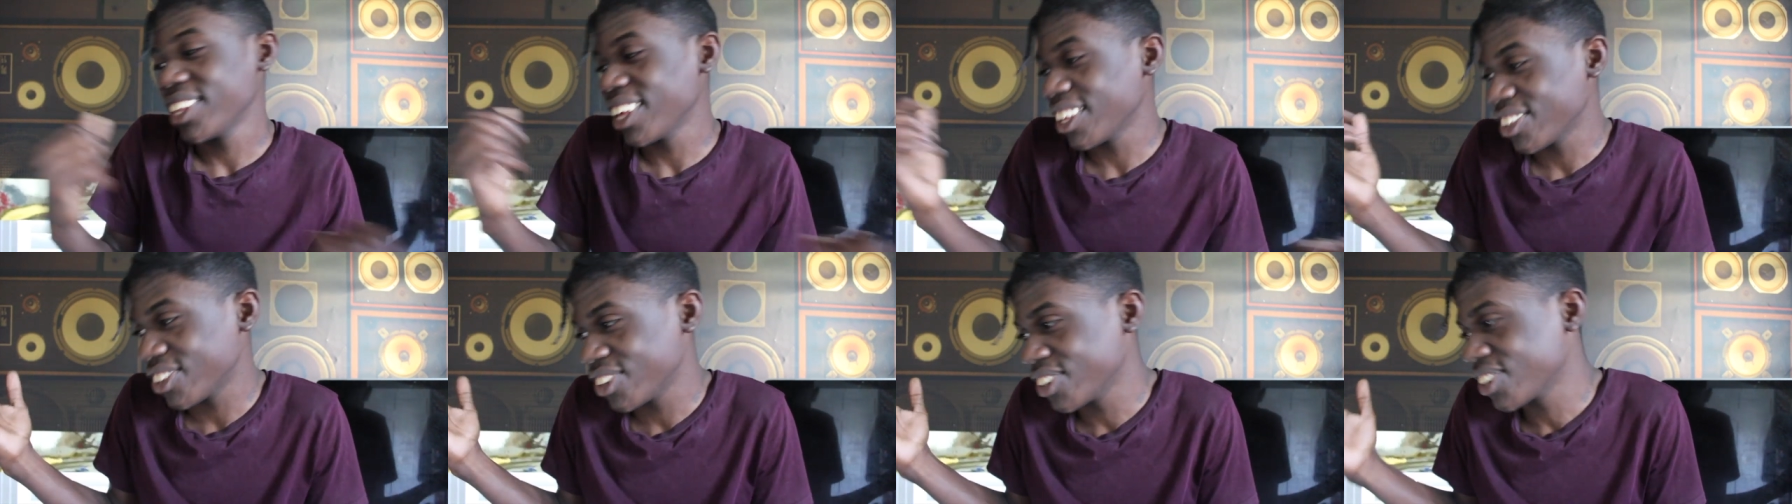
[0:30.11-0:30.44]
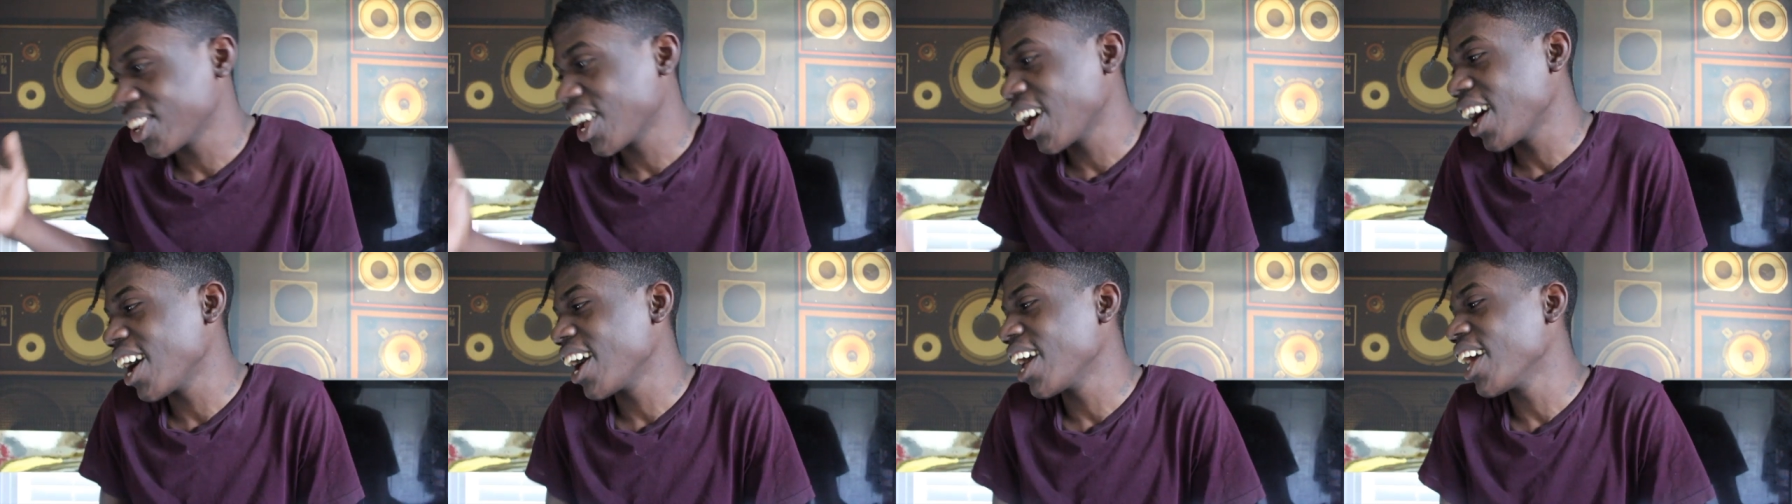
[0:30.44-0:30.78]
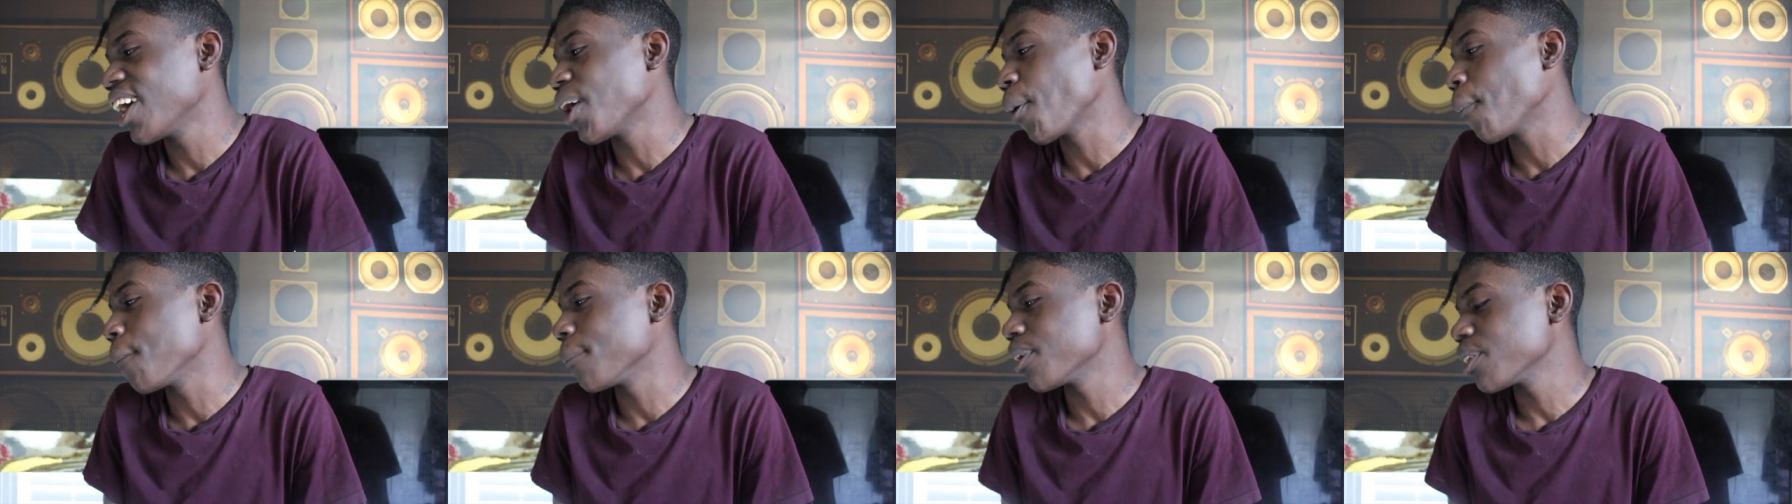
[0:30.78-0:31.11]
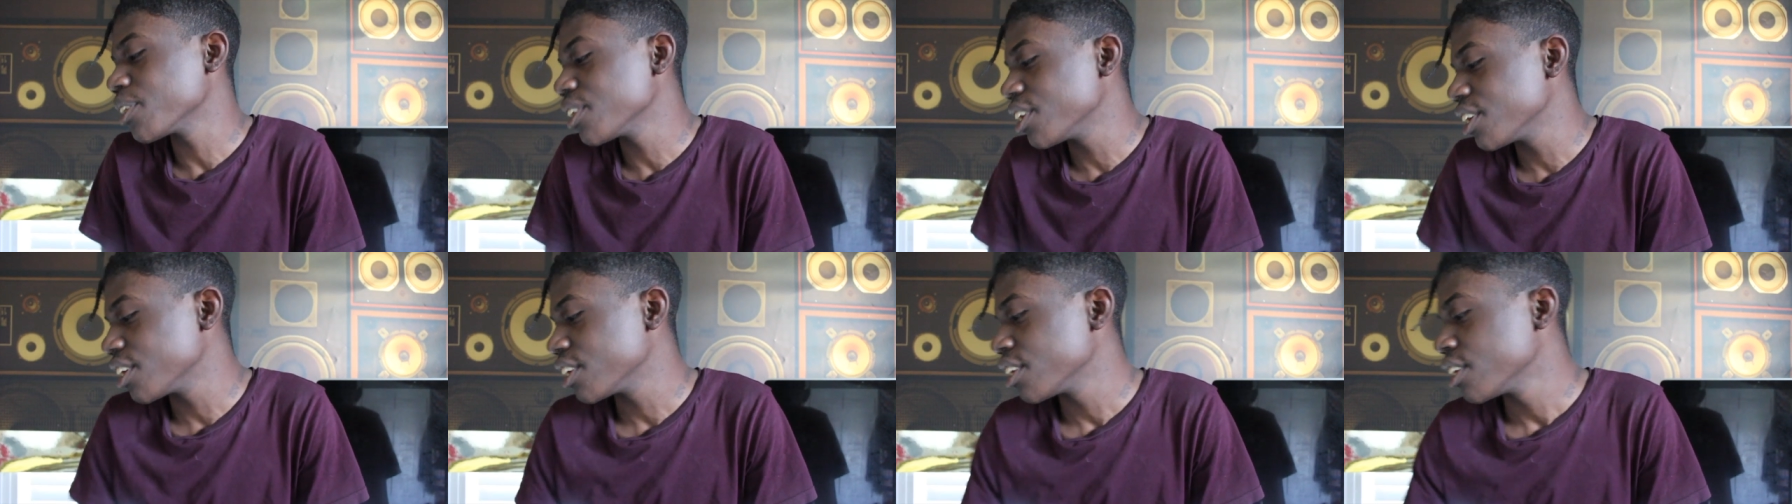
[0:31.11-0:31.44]
That's just how I am. But
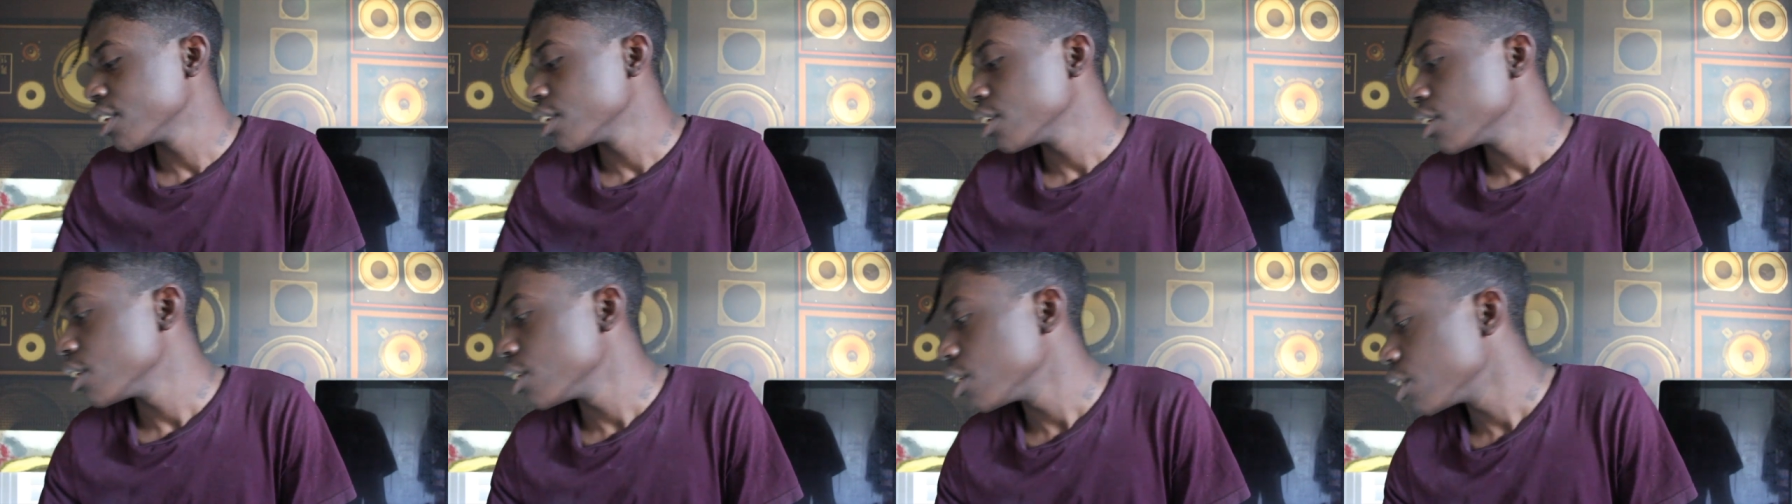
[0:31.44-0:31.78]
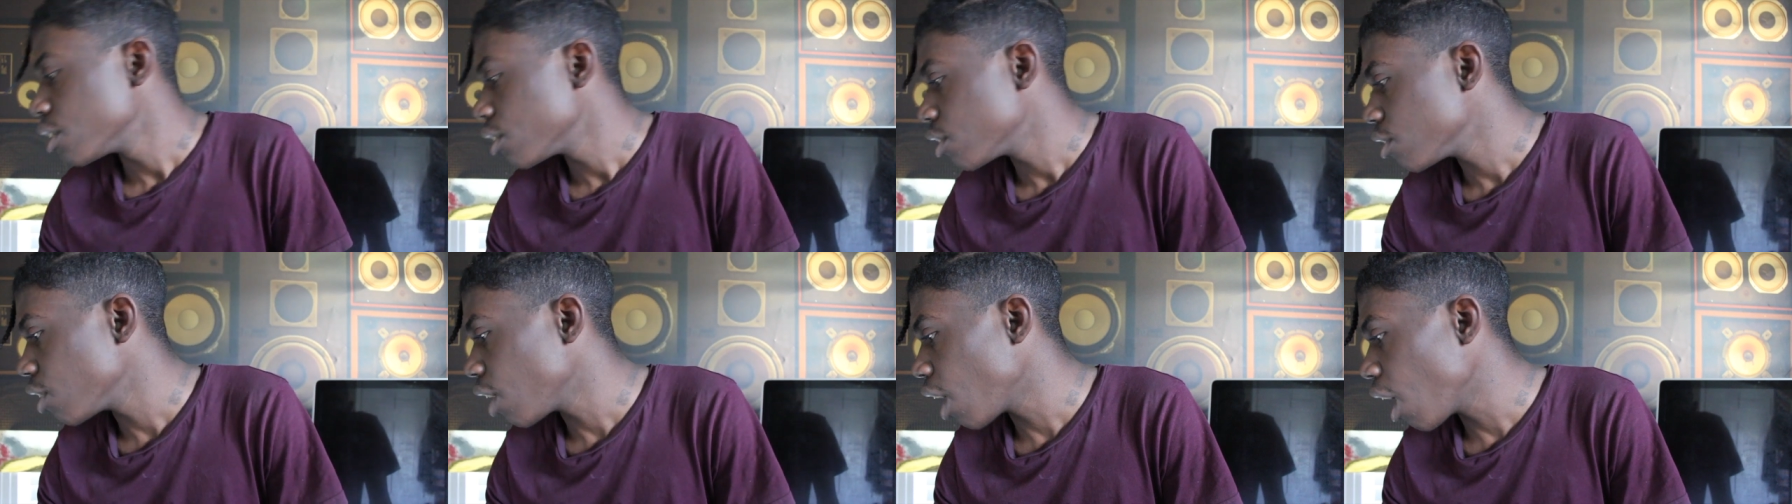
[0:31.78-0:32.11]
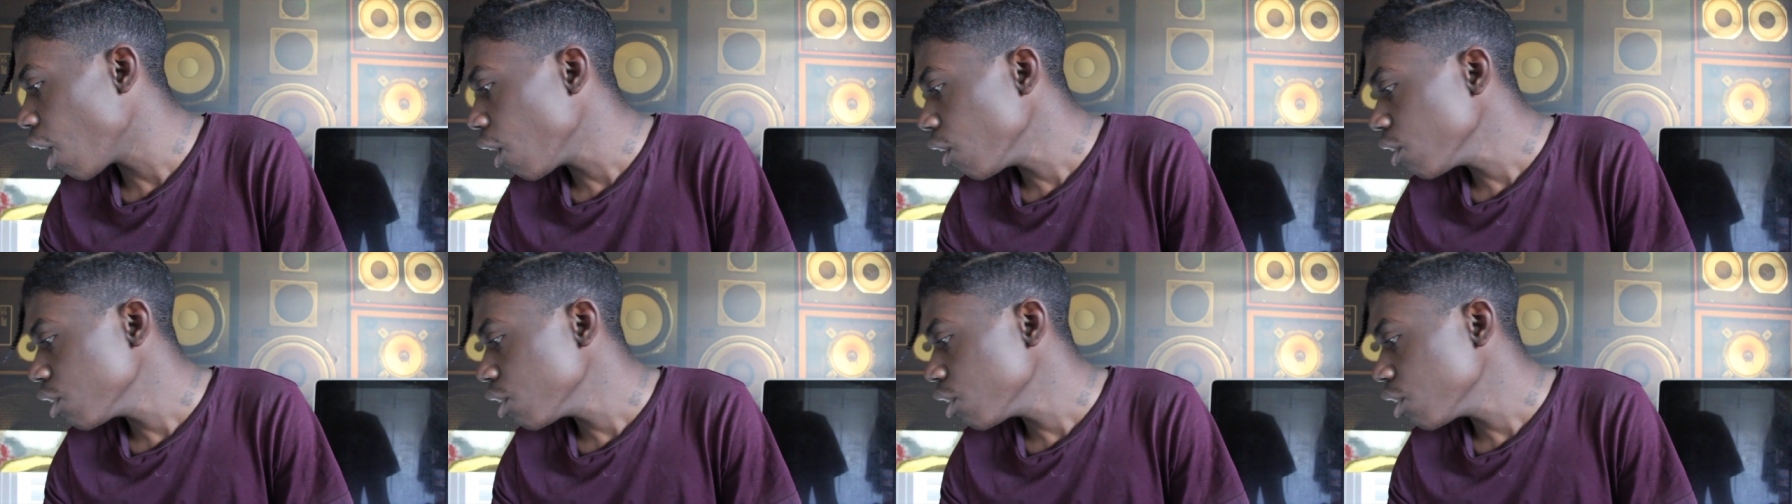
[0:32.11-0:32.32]
look, I